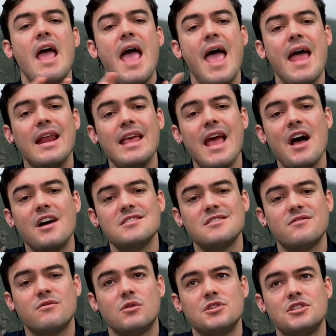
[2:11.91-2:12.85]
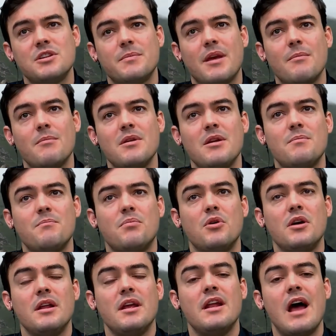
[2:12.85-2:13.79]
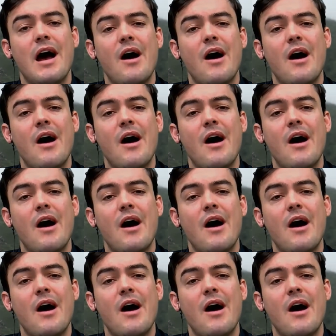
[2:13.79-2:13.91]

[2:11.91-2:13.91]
any house of worship can be put in